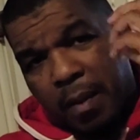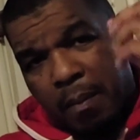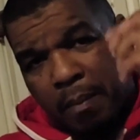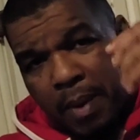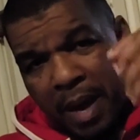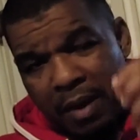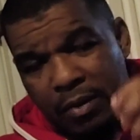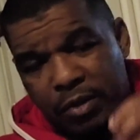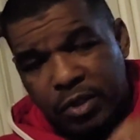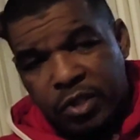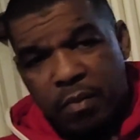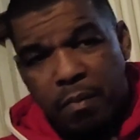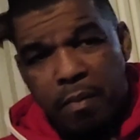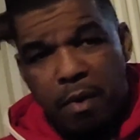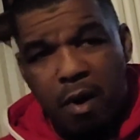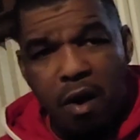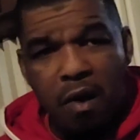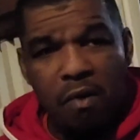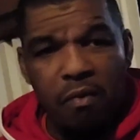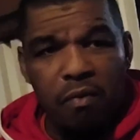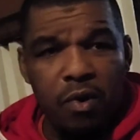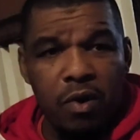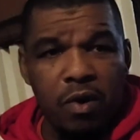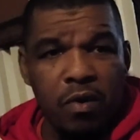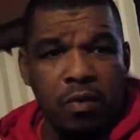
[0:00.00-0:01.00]
about
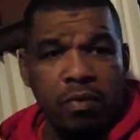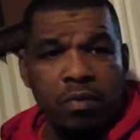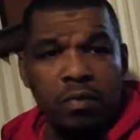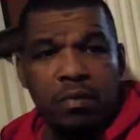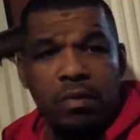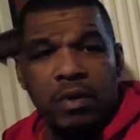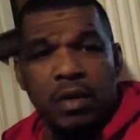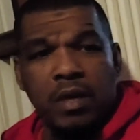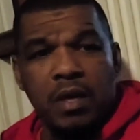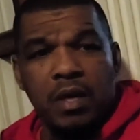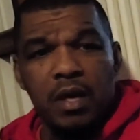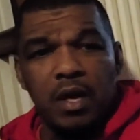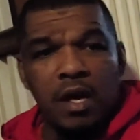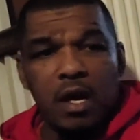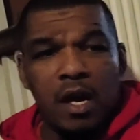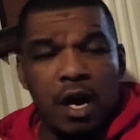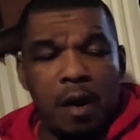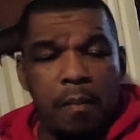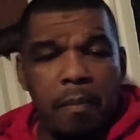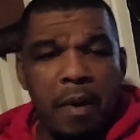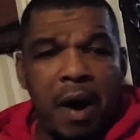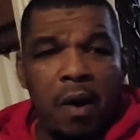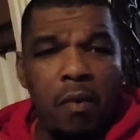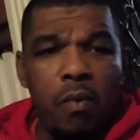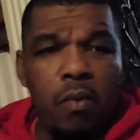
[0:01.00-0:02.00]
tomorrow,
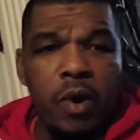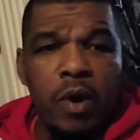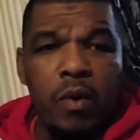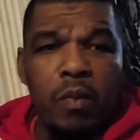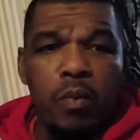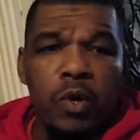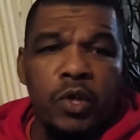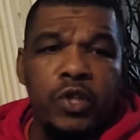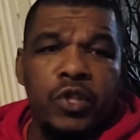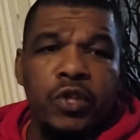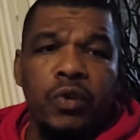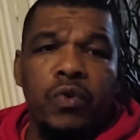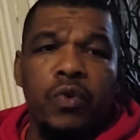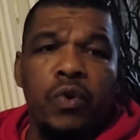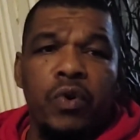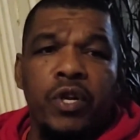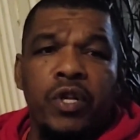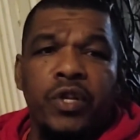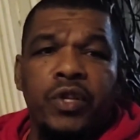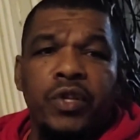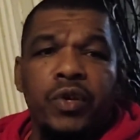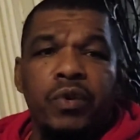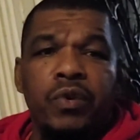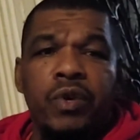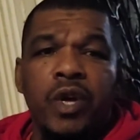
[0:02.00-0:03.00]
about what you're going
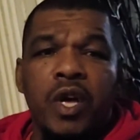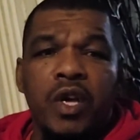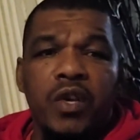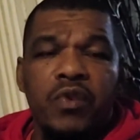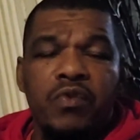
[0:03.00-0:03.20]
to do.